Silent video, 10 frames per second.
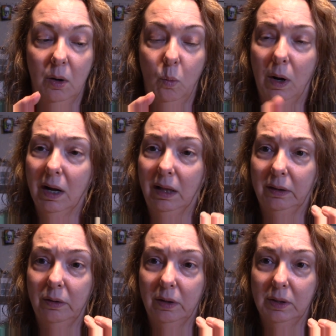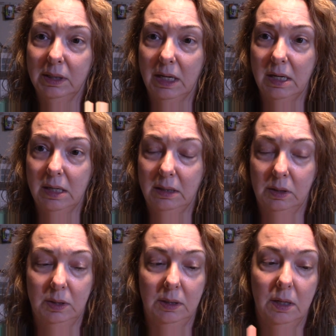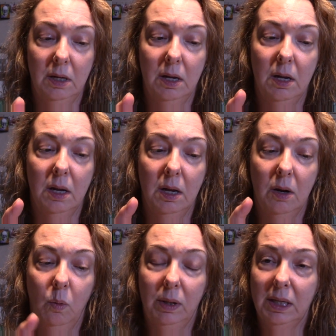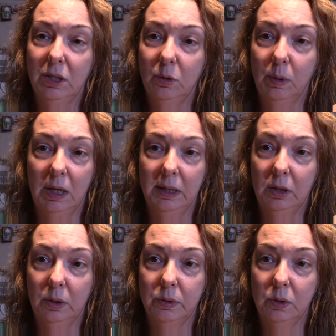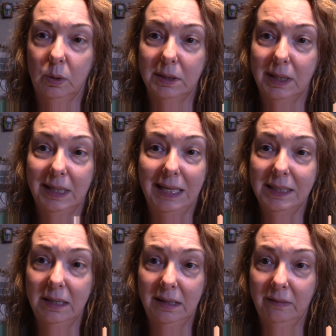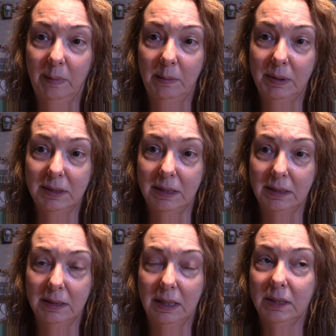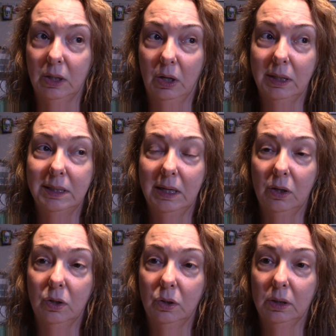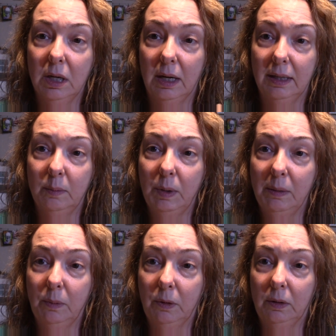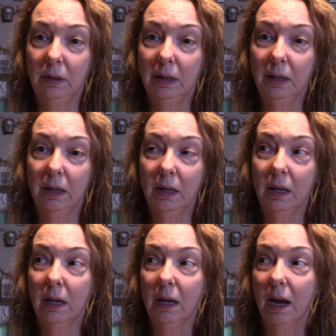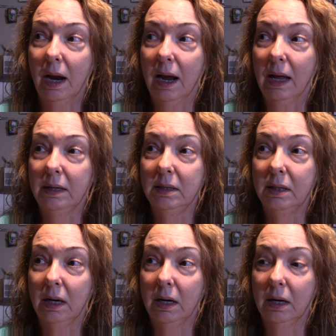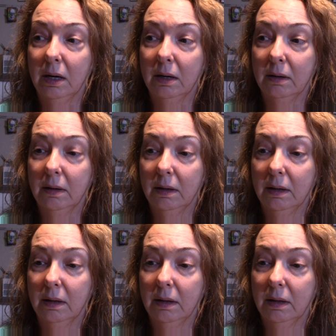What color their skin is? What they do behind closed doors? That's none of my business. As long as they're good, kind people and they're